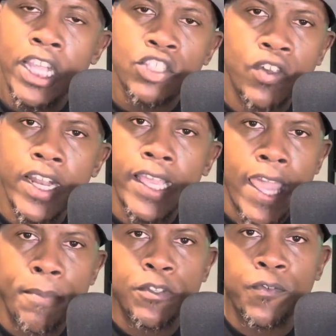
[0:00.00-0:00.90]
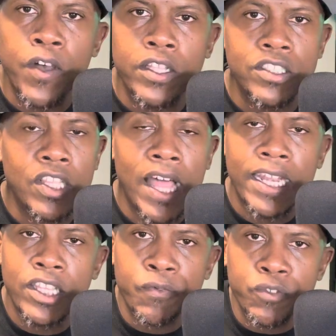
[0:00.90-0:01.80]
Training camp is fun. There's a lot
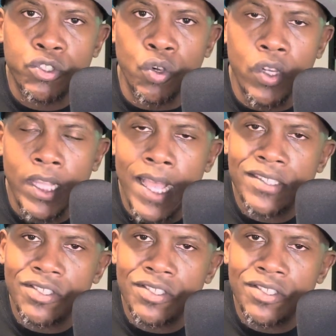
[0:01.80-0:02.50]
of different storylines.